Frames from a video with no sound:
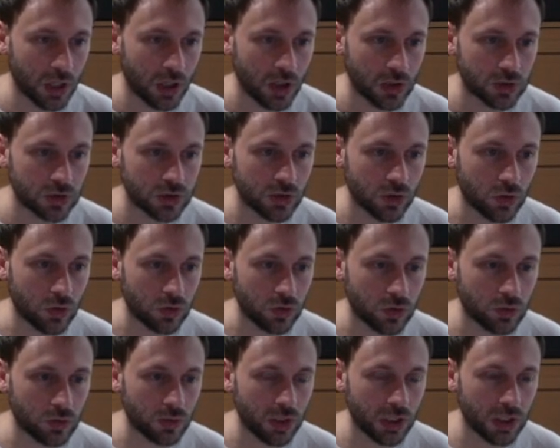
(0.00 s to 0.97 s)
So you
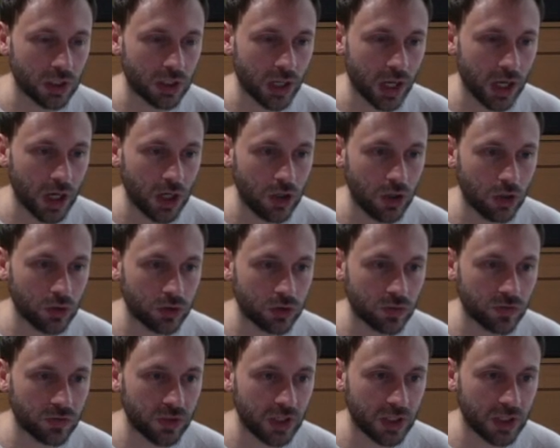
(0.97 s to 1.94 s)
make a lot
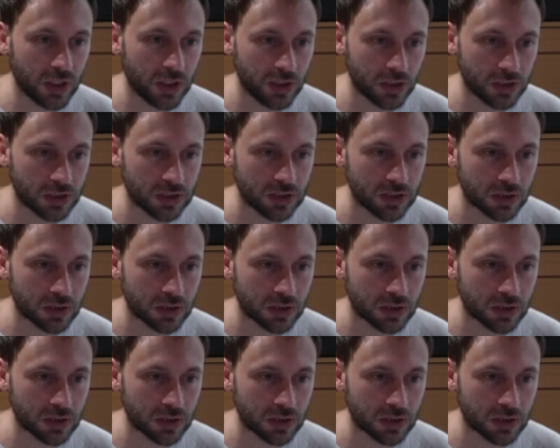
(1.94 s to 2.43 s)
of layers,